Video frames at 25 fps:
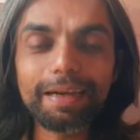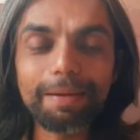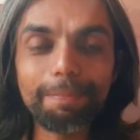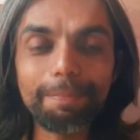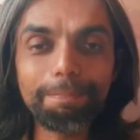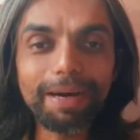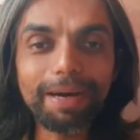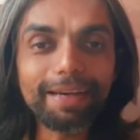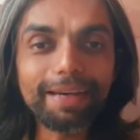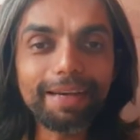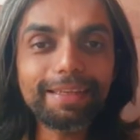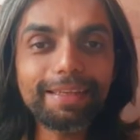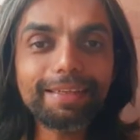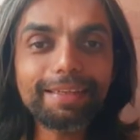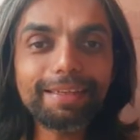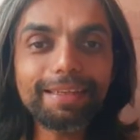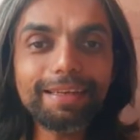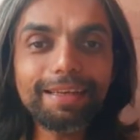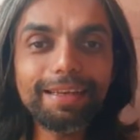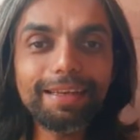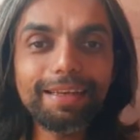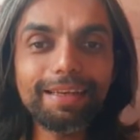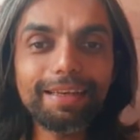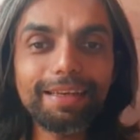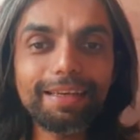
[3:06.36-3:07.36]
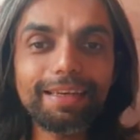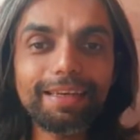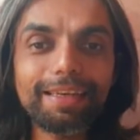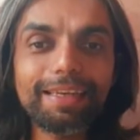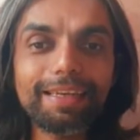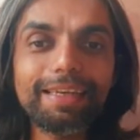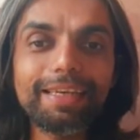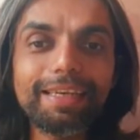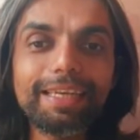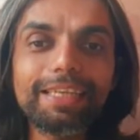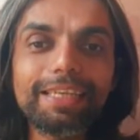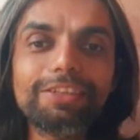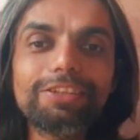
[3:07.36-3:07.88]
a particle
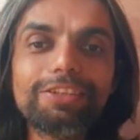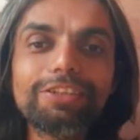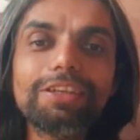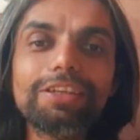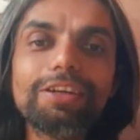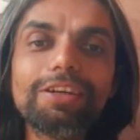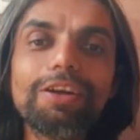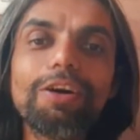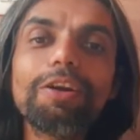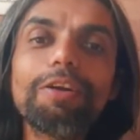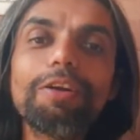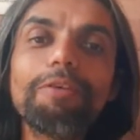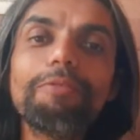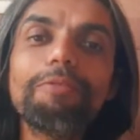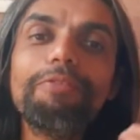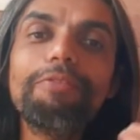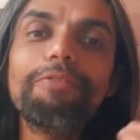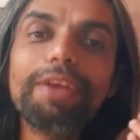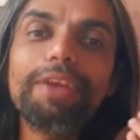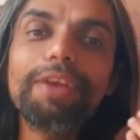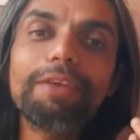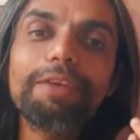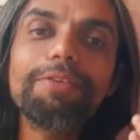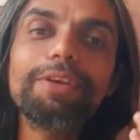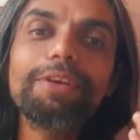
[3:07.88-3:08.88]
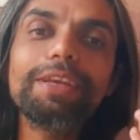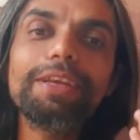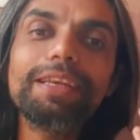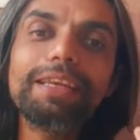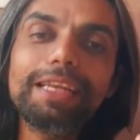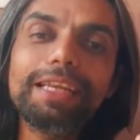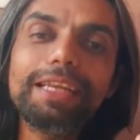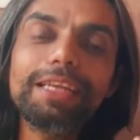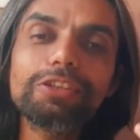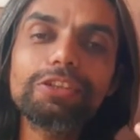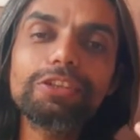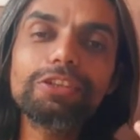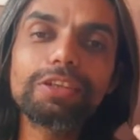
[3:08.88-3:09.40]
in nature or a wave in
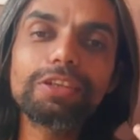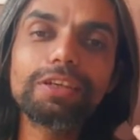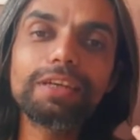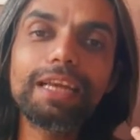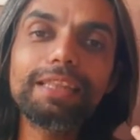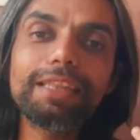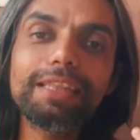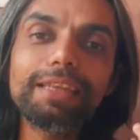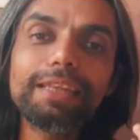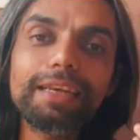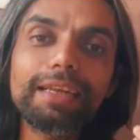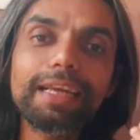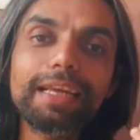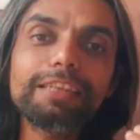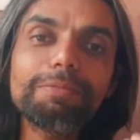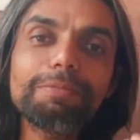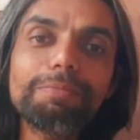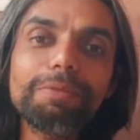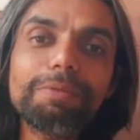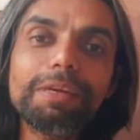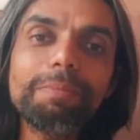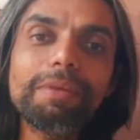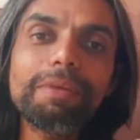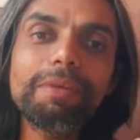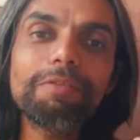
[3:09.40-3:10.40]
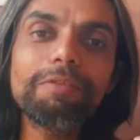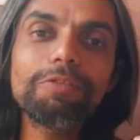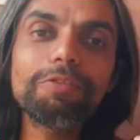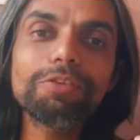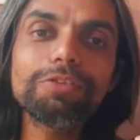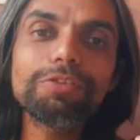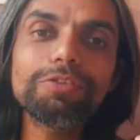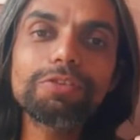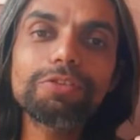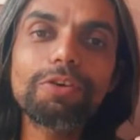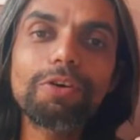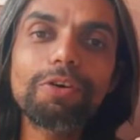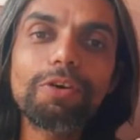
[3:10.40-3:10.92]
nature. And that experiment
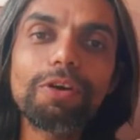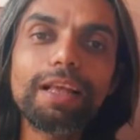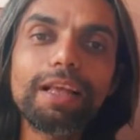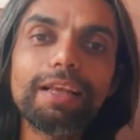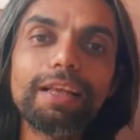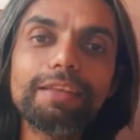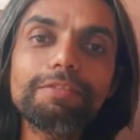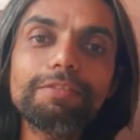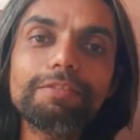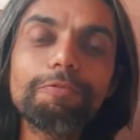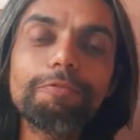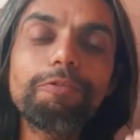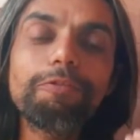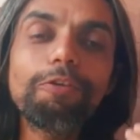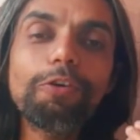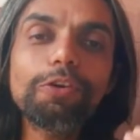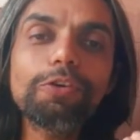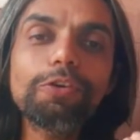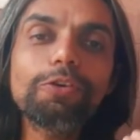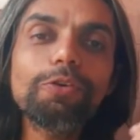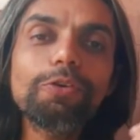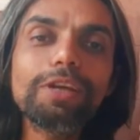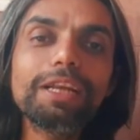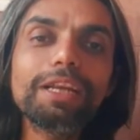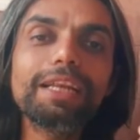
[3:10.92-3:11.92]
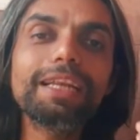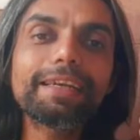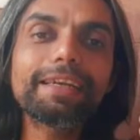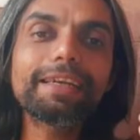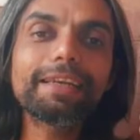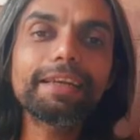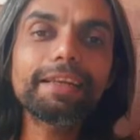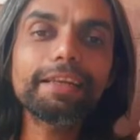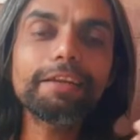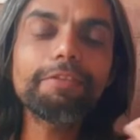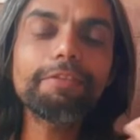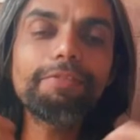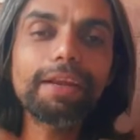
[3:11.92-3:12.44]
was called as
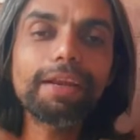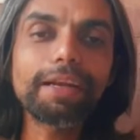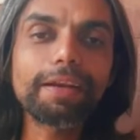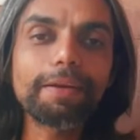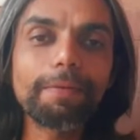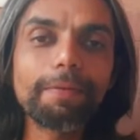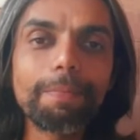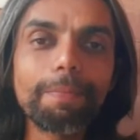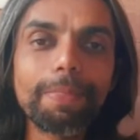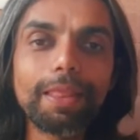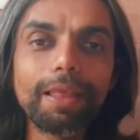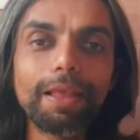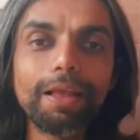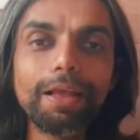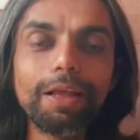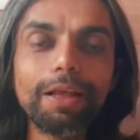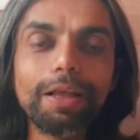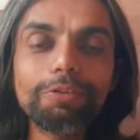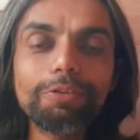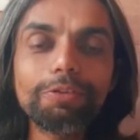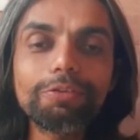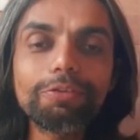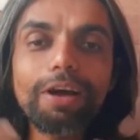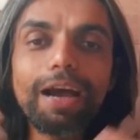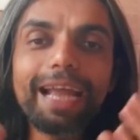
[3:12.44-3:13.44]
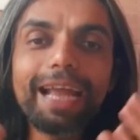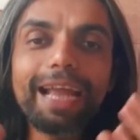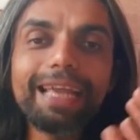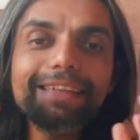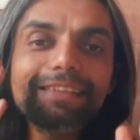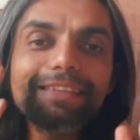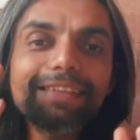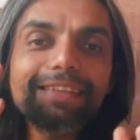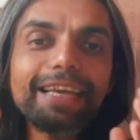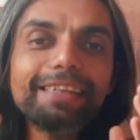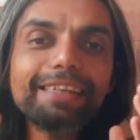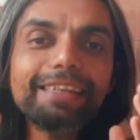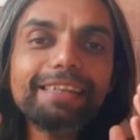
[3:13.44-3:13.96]
photoelectric effect. So
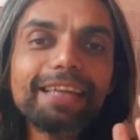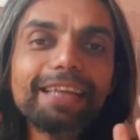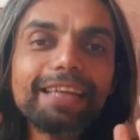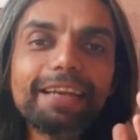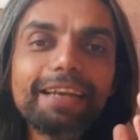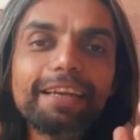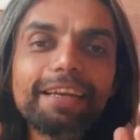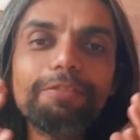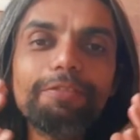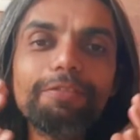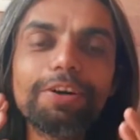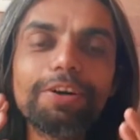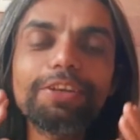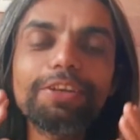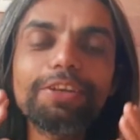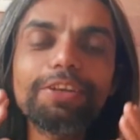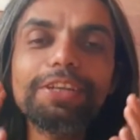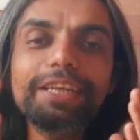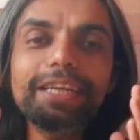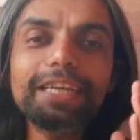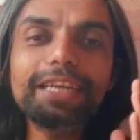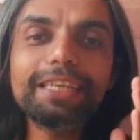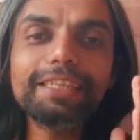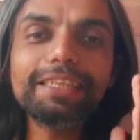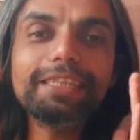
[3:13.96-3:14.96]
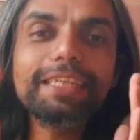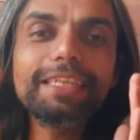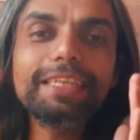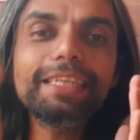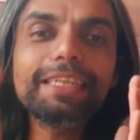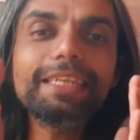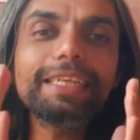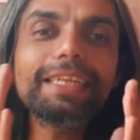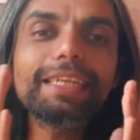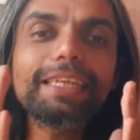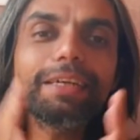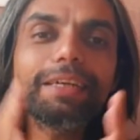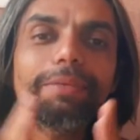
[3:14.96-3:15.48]
Einstein started working and
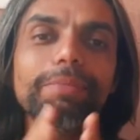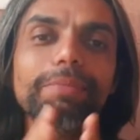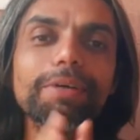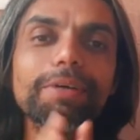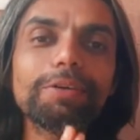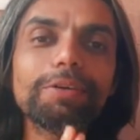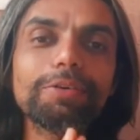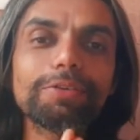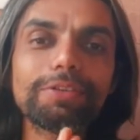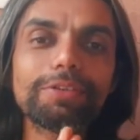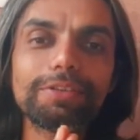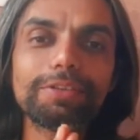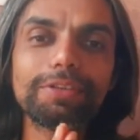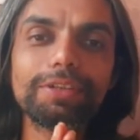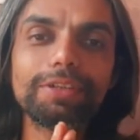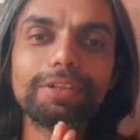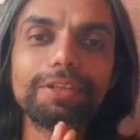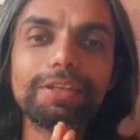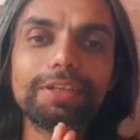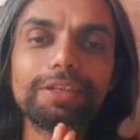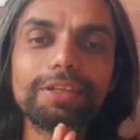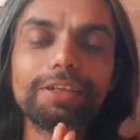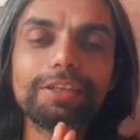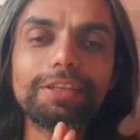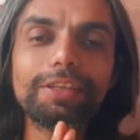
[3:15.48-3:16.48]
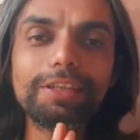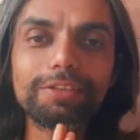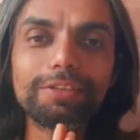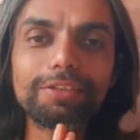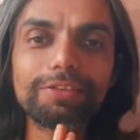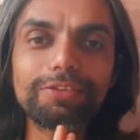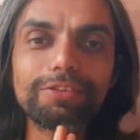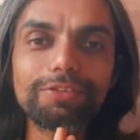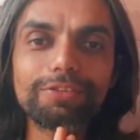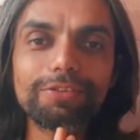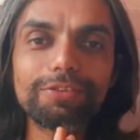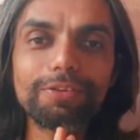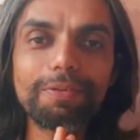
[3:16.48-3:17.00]
thinking about
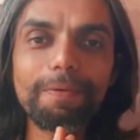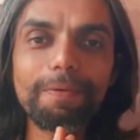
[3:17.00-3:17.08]
this.